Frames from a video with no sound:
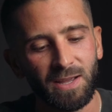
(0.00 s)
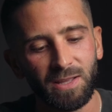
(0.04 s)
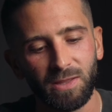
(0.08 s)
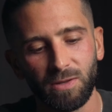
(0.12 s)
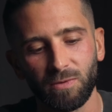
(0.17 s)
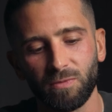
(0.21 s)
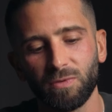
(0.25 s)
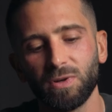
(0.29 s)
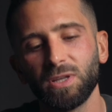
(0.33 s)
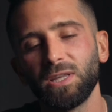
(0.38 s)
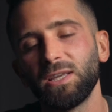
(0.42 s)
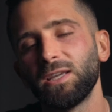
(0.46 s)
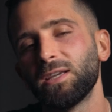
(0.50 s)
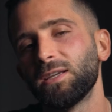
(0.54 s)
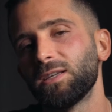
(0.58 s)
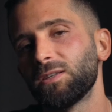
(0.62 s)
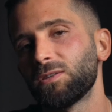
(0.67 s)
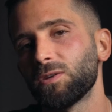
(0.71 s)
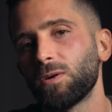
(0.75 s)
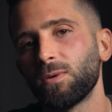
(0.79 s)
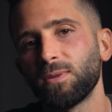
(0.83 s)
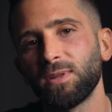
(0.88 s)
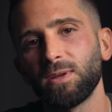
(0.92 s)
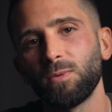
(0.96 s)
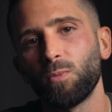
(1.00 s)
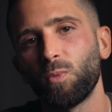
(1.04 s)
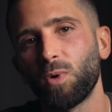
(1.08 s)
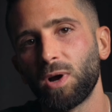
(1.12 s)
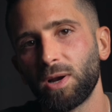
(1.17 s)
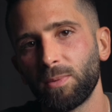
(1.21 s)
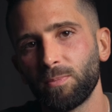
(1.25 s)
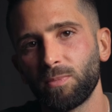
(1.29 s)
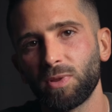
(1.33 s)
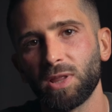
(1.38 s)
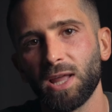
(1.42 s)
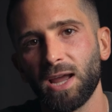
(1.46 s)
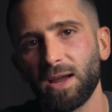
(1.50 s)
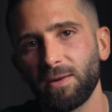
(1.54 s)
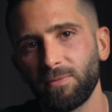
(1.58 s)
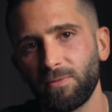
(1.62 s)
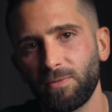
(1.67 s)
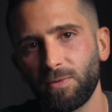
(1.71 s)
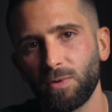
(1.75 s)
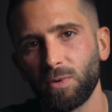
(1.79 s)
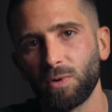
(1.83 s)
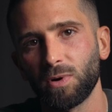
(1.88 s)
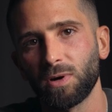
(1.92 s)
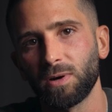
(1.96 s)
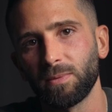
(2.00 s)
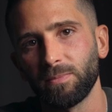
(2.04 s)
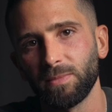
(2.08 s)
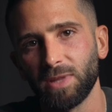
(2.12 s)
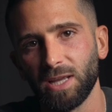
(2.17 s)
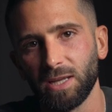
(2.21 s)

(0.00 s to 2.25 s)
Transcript: there really is only one platform